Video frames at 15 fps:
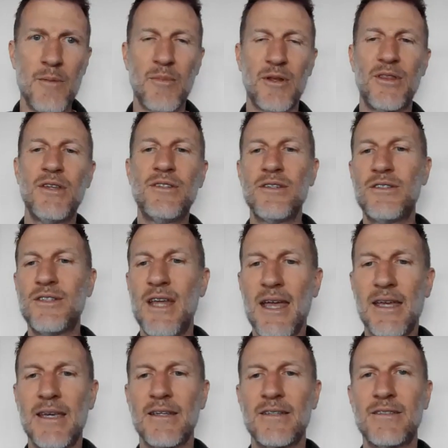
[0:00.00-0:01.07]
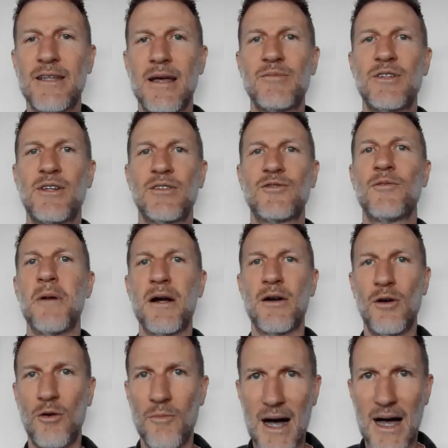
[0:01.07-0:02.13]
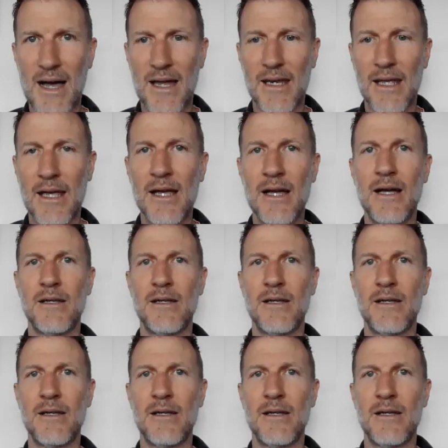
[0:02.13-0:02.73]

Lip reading: But this is taking stem cells from our own body,